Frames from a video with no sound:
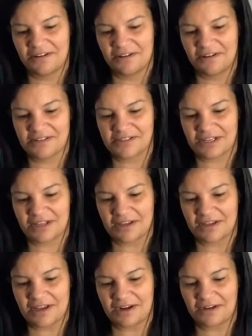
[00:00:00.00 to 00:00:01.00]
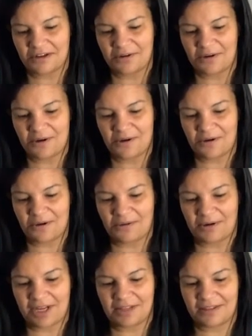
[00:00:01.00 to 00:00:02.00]
It's like I got a little hole
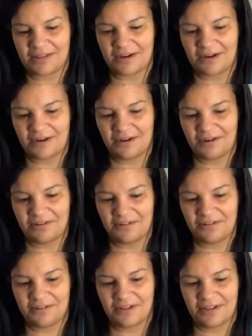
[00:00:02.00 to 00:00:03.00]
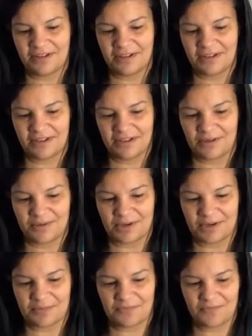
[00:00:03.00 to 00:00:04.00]
right there. I want
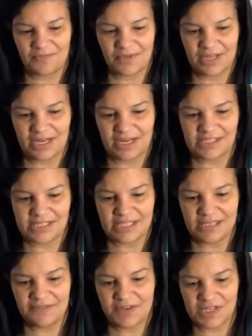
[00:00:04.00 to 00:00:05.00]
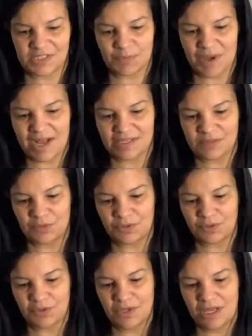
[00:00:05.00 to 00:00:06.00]
to get it as even as
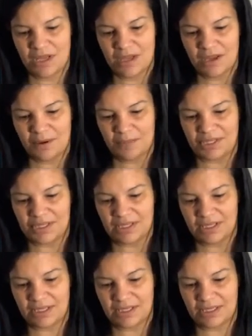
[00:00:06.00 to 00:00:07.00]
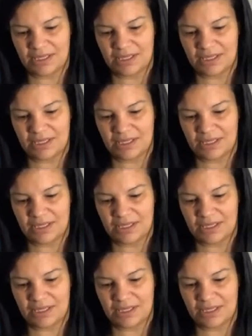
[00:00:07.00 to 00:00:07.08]
possible, but the